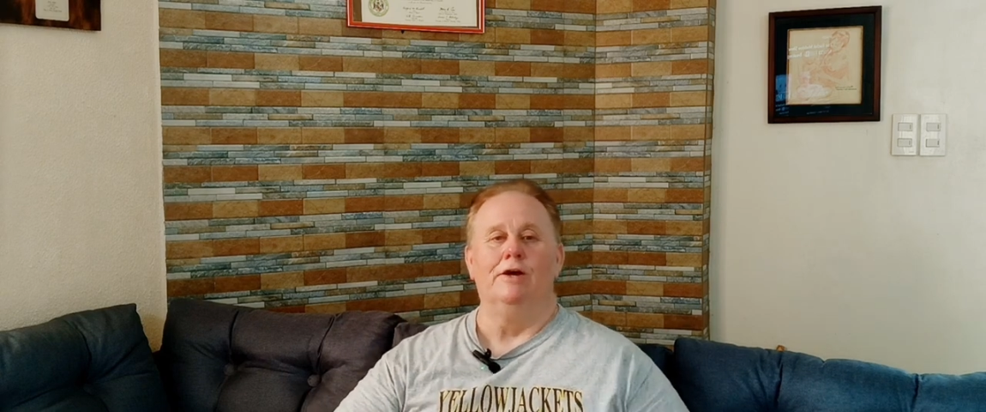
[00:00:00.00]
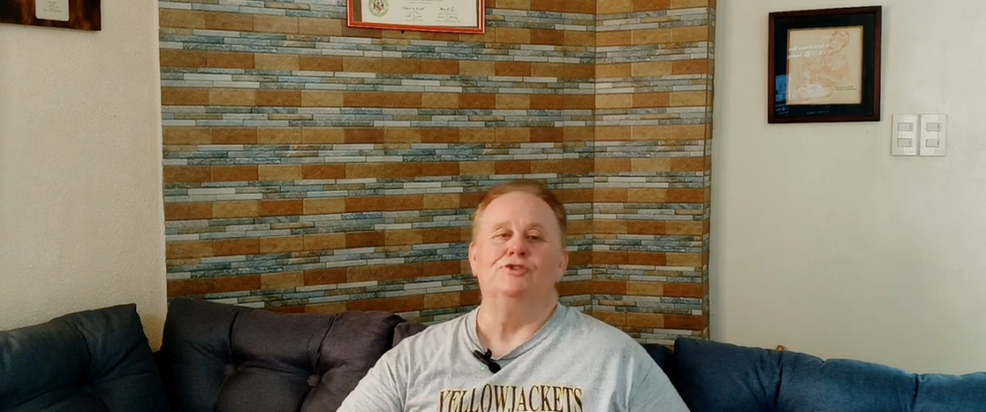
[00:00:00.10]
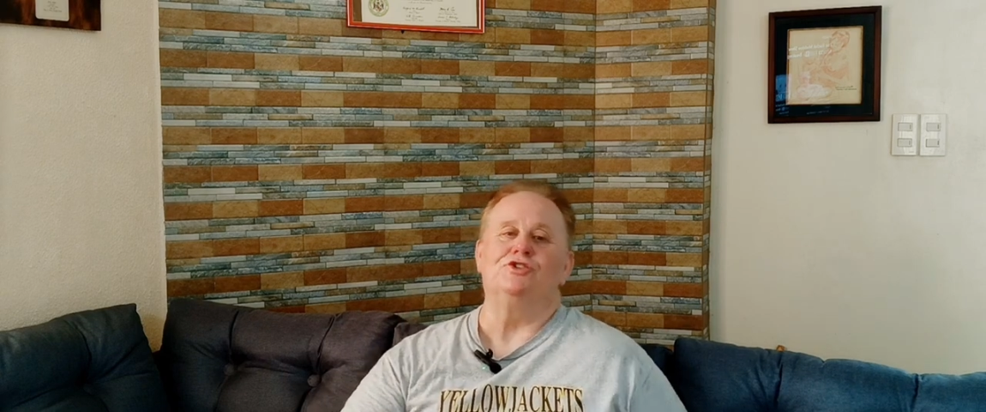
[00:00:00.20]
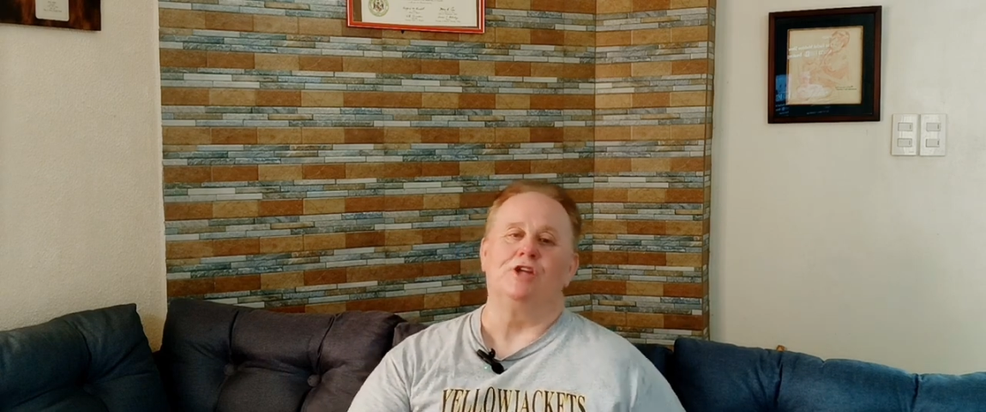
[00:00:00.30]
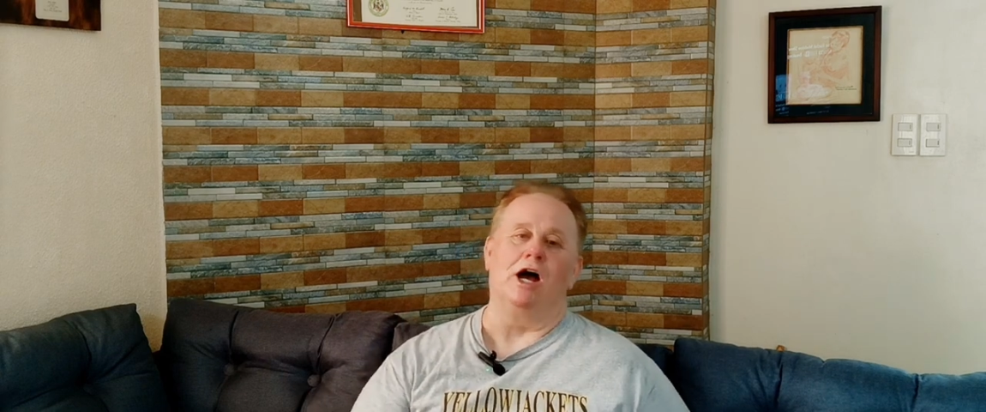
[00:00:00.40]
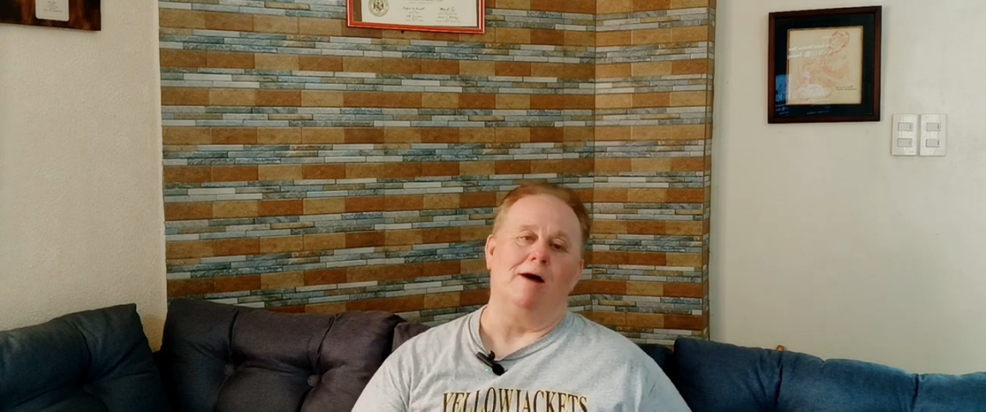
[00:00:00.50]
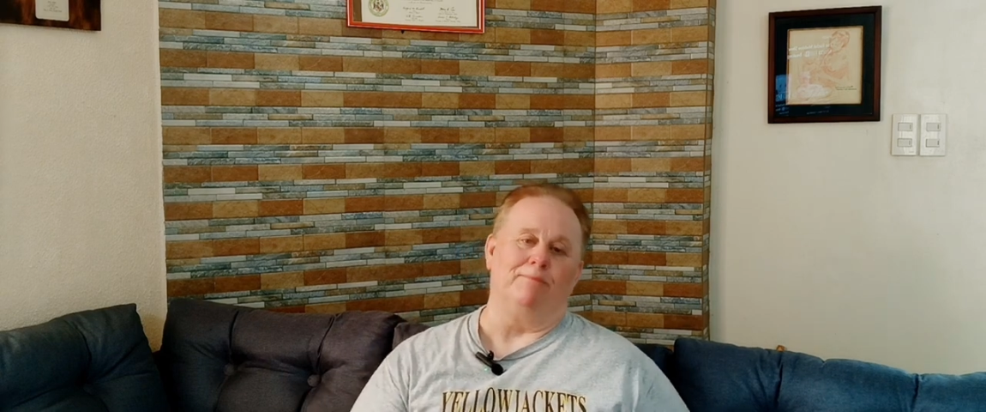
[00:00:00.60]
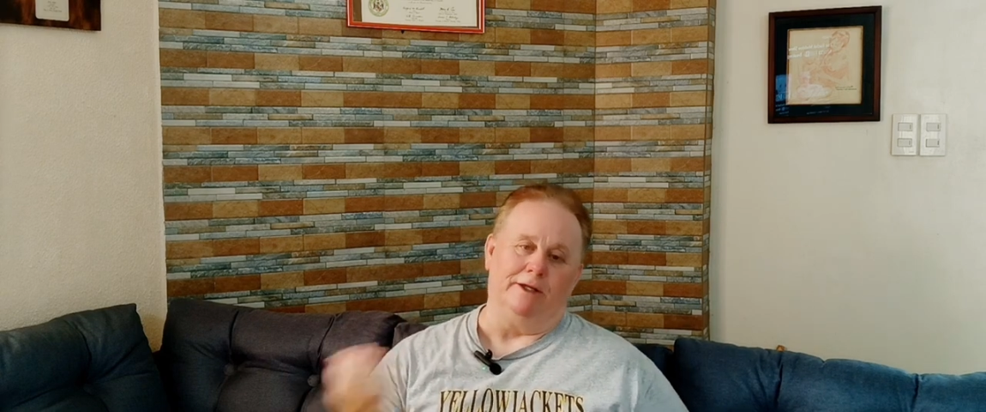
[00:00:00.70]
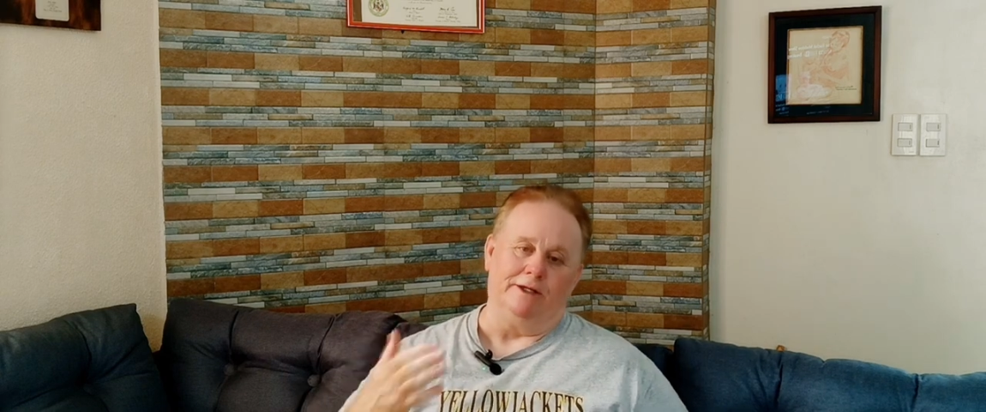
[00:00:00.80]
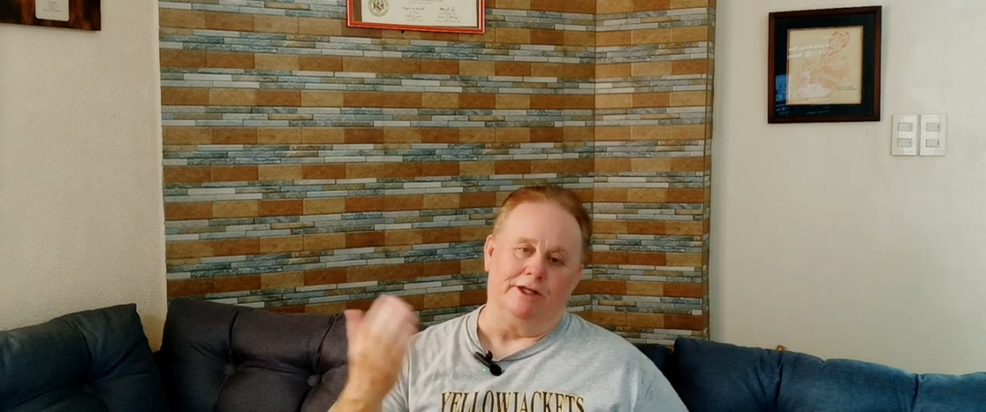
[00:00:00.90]
they'll
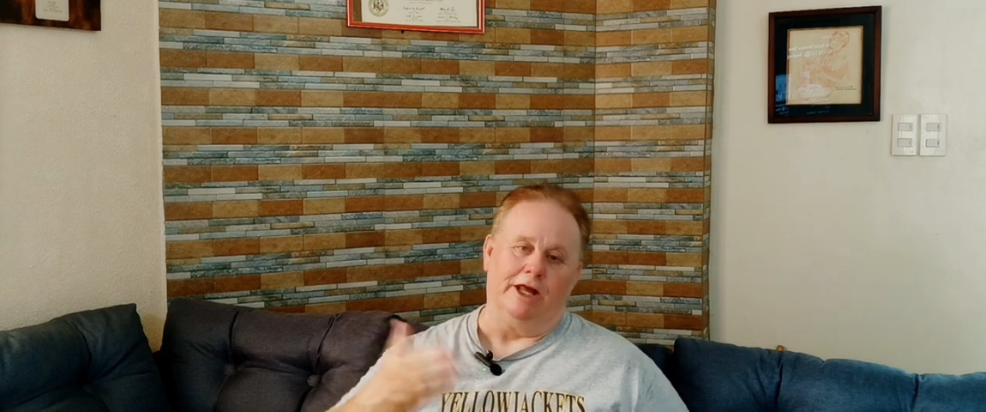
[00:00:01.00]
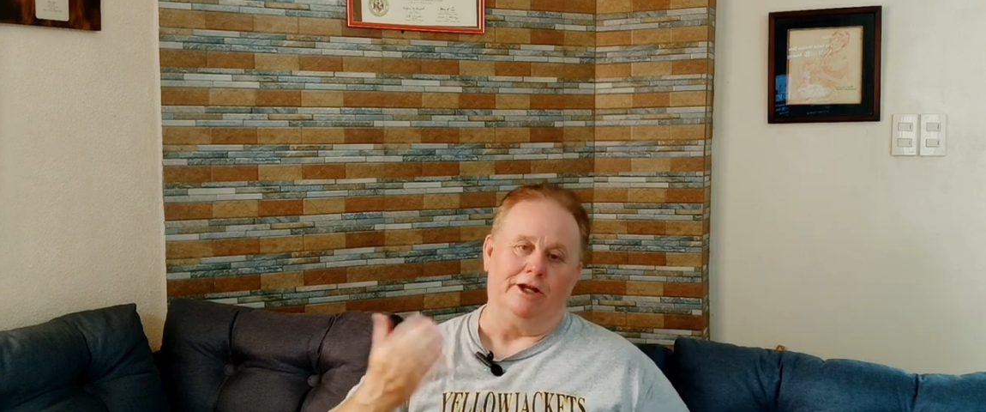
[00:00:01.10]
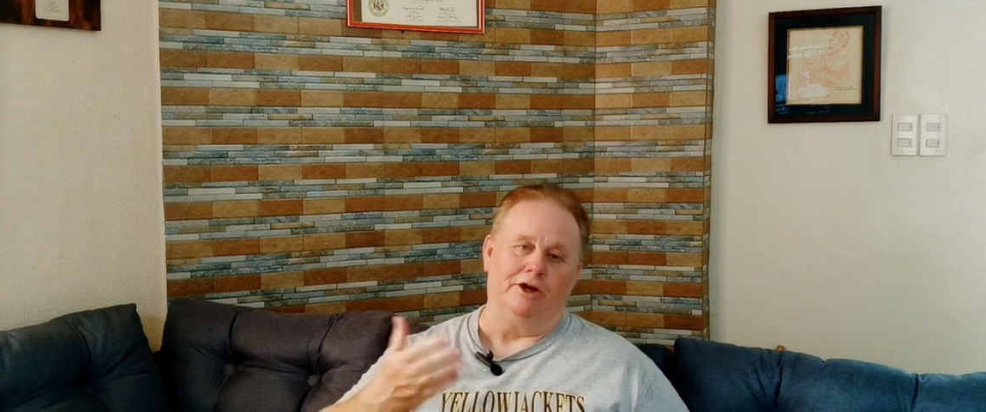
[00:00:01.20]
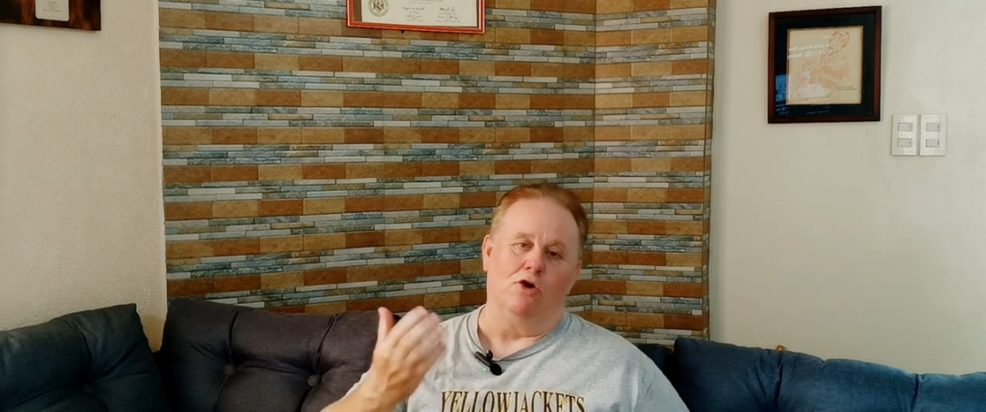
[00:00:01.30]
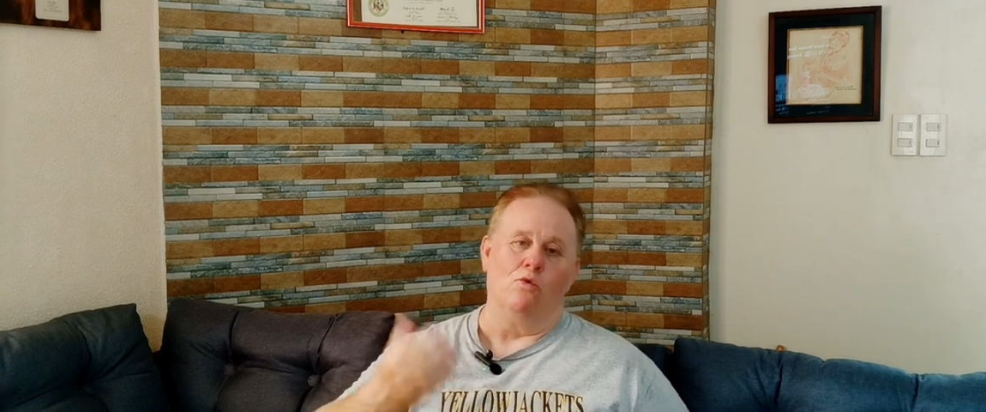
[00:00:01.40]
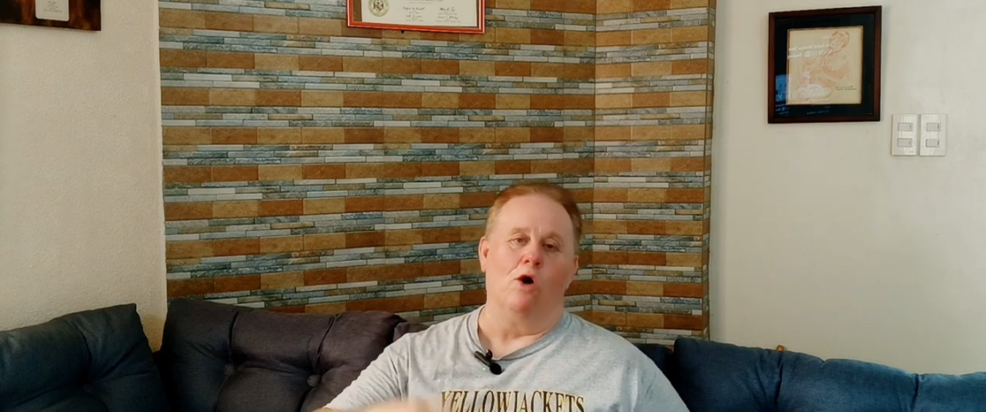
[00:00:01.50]
stop it and let it go